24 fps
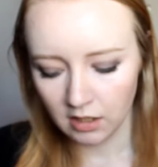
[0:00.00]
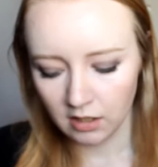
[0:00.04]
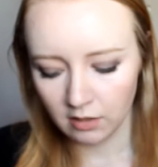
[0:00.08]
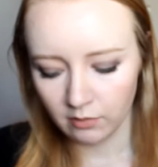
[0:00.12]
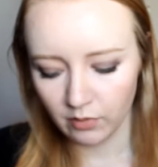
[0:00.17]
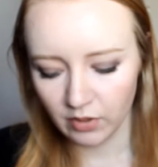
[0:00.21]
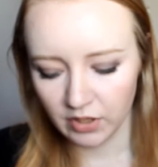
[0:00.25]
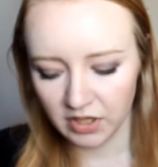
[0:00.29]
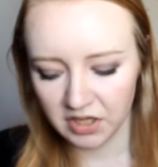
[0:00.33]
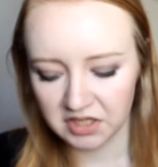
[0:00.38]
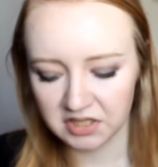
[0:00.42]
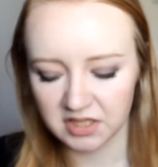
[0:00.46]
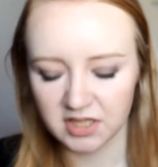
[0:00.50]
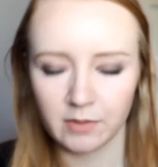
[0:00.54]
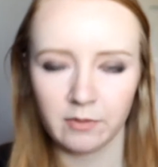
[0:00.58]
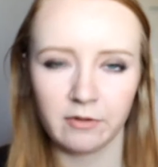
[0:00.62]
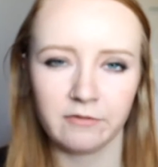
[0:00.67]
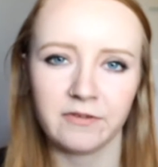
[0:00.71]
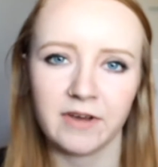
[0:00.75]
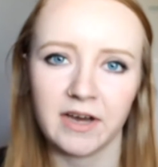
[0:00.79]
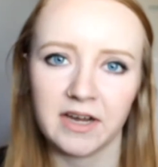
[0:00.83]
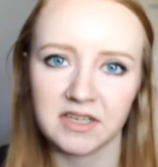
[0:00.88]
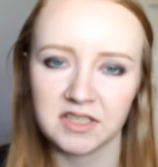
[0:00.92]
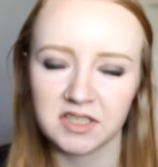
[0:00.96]
because some of
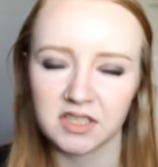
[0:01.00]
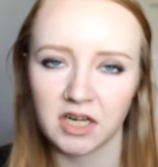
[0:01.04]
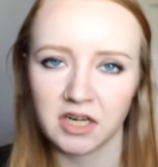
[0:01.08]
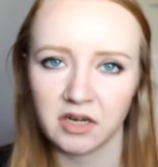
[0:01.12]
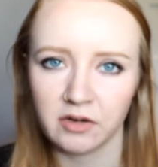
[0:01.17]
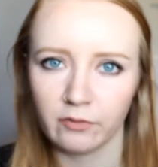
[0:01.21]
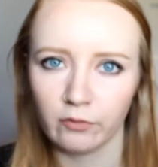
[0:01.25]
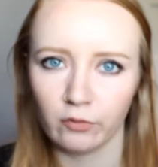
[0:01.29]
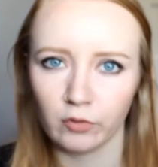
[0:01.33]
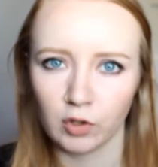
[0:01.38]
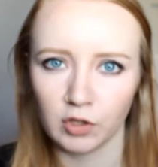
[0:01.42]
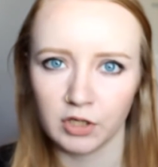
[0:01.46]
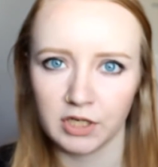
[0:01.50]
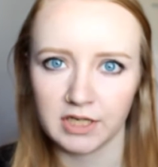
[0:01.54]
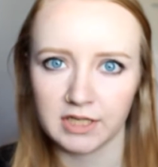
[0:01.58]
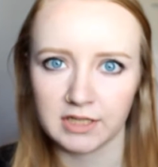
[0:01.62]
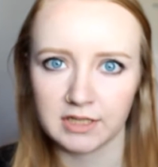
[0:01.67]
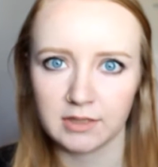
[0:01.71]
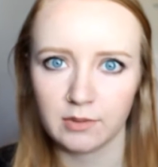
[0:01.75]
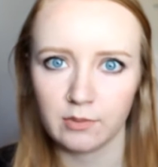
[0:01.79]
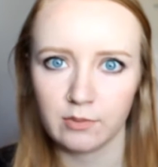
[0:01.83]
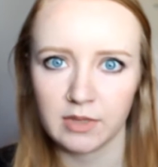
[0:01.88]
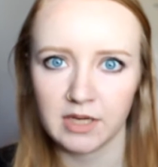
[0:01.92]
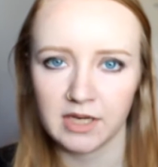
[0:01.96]
that is kind of worrying
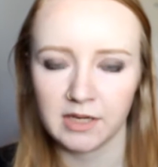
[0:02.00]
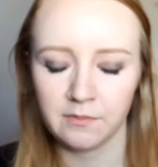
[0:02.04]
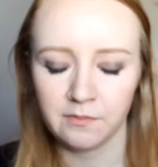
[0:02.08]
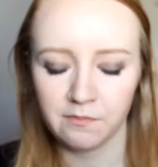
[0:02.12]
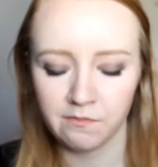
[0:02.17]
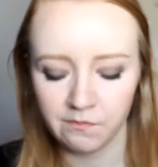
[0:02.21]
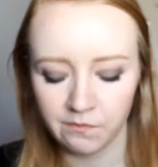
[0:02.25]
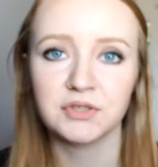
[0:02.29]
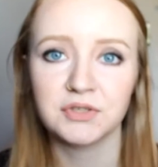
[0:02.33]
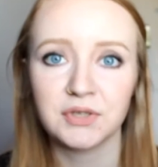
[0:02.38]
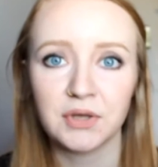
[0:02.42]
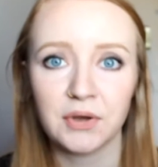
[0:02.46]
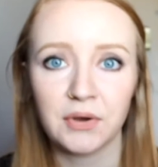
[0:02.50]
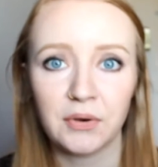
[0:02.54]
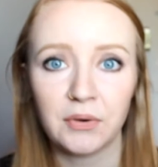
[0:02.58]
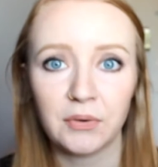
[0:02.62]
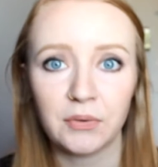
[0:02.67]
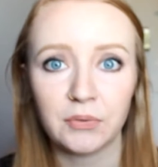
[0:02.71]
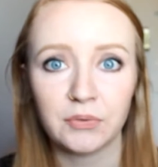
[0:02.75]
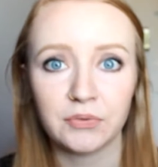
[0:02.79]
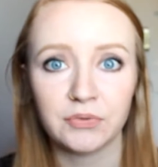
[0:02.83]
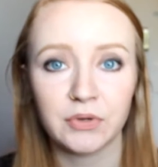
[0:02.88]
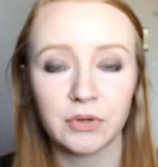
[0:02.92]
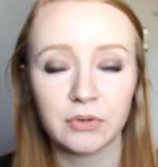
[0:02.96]
to me.
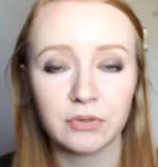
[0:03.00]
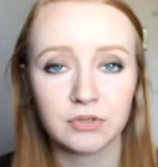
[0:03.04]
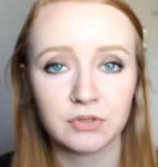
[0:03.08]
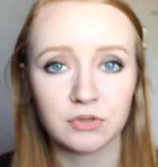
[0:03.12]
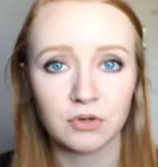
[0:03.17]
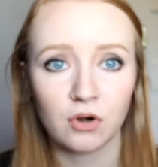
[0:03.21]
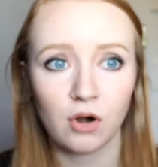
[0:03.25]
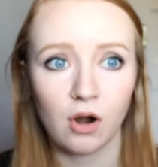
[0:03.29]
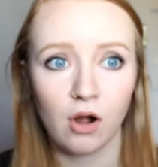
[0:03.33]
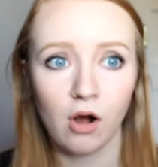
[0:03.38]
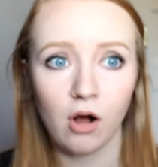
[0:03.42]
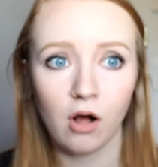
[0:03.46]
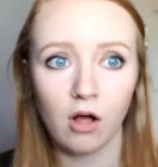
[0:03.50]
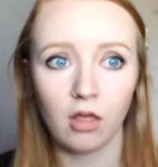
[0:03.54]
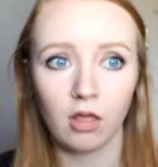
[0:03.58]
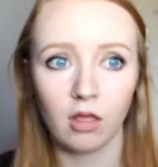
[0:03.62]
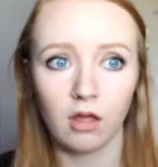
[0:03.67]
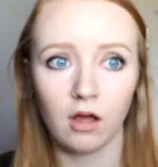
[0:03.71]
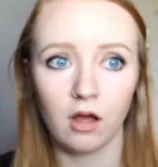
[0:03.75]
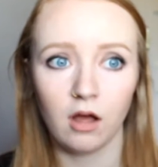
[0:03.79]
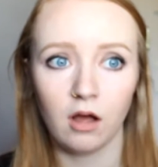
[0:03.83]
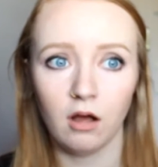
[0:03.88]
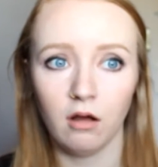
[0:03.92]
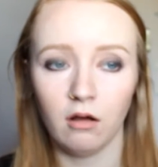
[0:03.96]
So those are
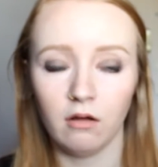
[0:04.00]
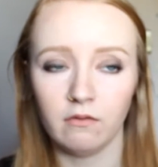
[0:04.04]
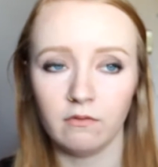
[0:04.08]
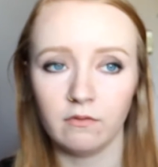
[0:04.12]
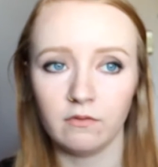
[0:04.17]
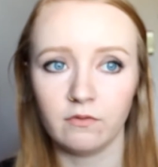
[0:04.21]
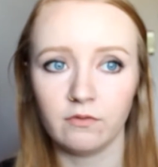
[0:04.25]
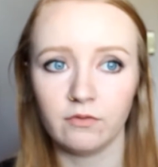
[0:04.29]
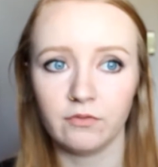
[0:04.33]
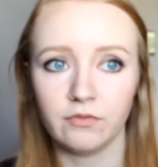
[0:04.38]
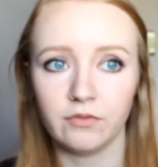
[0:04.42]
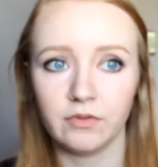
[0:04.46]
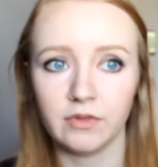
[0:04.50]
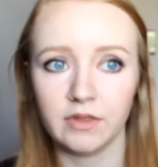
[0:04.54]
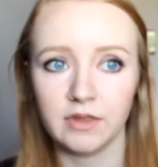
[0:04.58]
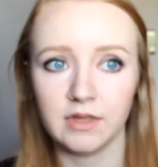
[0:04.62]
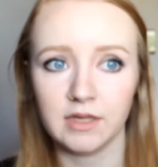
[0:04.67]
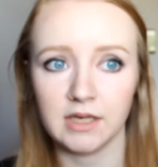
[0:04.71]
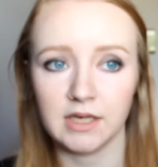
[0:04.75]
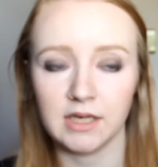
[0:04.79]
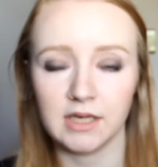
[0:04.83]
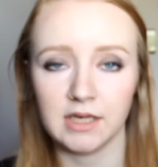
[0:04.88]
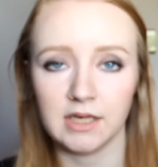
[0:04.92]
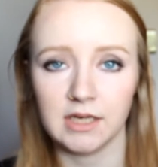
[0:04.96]
all of
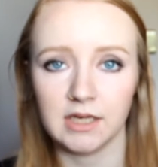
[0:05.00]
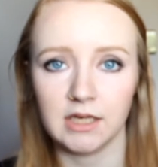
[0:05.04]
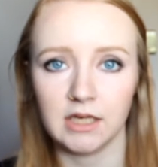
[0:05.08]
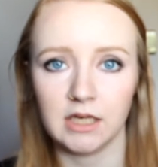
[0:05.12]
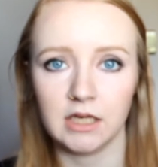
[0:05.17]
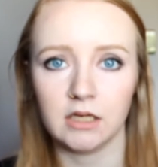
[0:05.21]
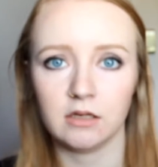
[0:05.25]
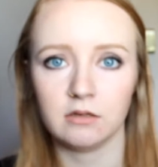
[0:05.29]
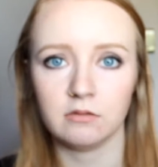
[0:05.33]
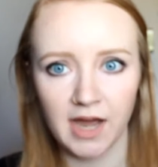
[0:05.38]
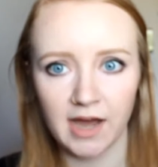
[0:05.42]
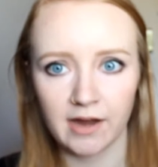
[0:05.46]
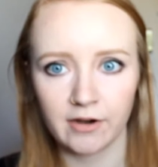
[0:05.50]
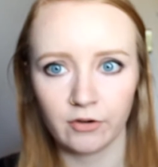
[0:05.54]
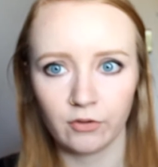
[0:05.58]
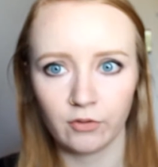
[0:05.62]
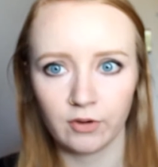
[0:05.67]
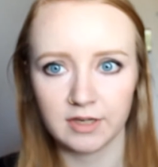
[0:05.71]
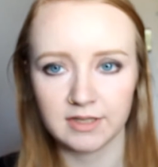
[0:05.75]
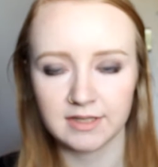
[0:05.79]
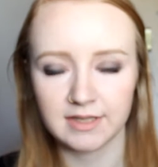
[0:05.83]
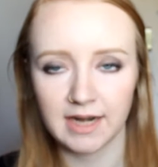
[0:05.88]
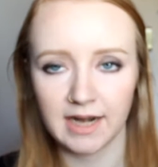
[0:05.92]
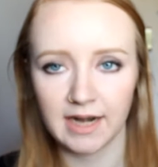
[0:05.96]
the
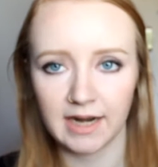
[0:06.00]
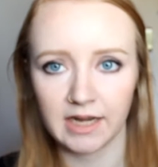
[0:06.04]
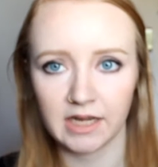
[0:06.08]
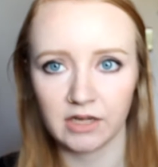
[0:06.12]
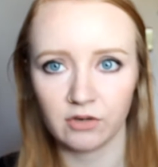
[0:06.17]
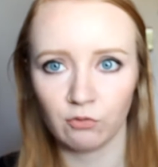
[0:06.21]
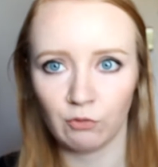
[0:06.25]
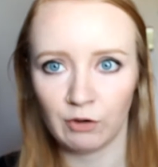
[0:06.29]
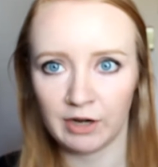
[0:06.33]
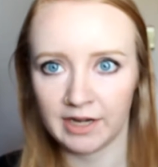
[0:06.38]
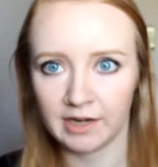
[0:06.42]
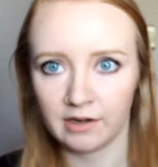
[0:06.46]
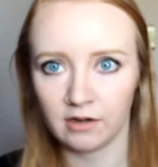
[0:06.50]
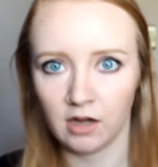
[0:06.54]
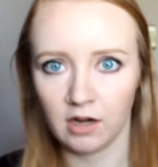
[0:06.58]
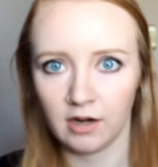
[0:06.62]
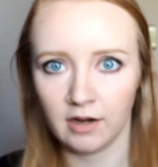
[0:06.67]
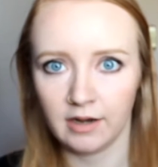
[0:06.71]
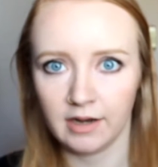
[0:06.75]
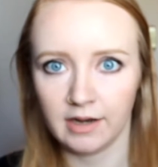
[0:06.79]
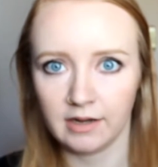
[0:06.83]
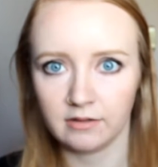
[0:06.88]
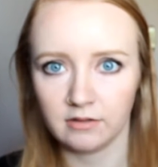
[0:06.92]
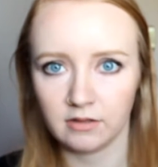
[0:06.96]
categories that I can rate it
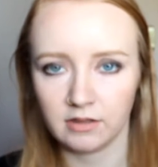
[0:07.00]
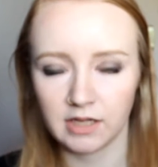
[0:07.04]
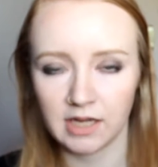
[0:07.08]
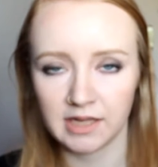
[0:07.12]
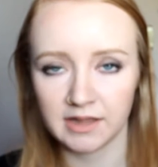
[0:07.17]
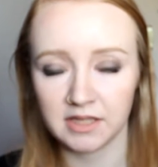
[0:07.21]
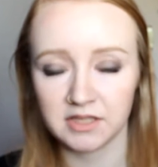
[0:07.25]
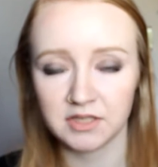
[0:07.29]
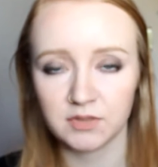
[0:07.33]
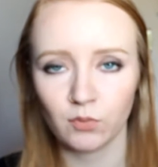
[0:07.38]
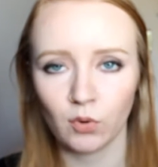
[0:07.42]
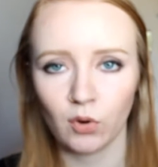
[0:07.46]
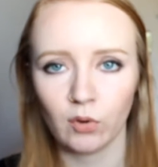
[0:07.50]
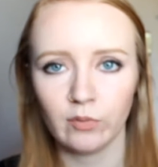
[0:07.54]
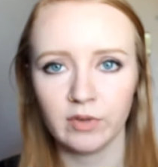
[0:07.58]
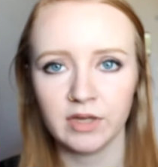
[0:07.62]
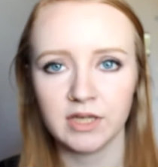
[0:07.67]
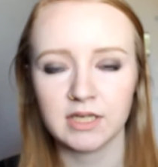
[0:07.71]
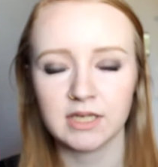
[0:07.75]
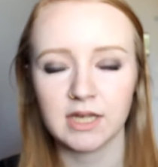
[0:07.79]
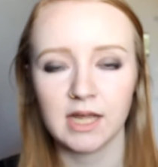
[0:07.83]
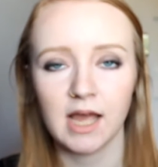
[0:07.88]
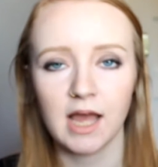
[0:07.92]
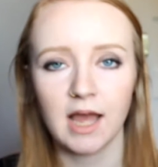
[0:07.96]
on at this
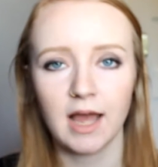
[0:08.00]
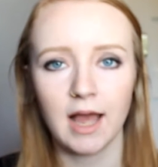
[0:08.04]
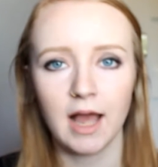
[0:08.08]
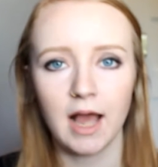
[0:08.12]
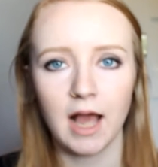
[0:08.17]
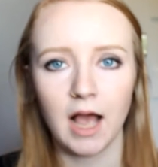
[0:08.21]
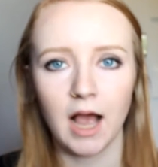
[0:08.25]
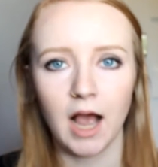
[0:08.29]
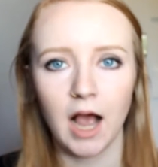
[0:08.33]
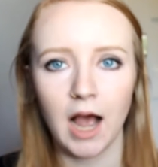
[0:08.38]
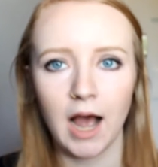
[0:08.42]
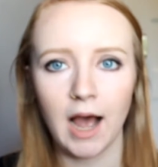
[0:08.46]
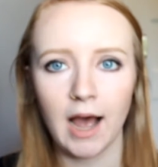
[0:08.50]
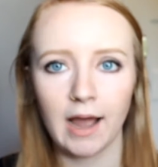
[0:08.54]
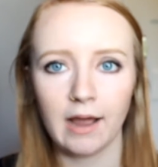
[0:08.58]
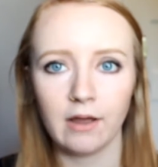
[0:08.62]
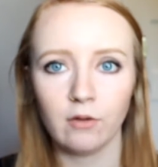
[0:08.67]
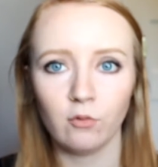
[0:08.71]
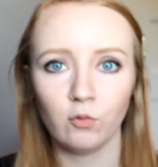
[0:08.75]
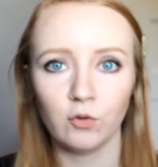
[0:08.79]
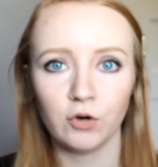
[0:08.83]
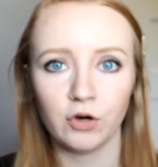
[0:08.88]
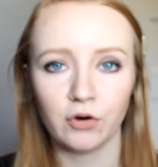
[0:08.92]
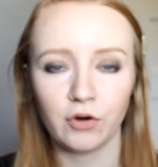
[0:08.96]
moment. I
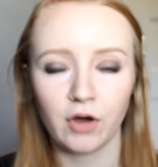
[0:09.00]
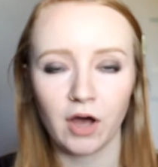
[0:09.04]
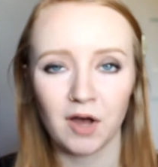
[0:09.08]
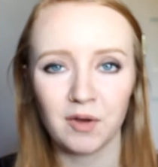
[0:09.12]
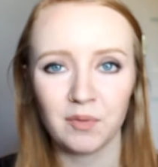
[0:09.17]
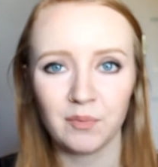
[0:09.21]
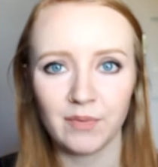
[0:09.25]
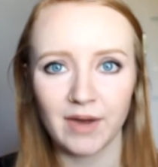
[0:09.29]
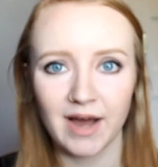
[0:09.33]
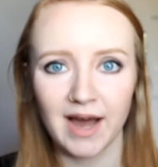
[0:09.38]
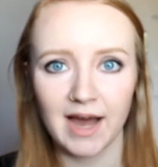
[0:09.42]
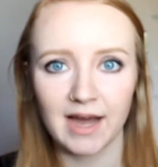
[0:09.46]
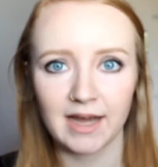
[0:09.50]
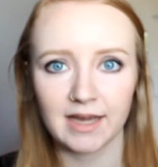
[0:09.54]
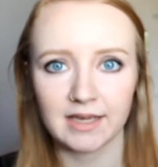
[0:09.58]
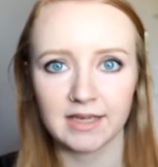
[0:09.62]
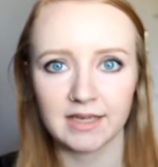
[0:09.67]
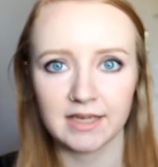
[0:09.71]
will come back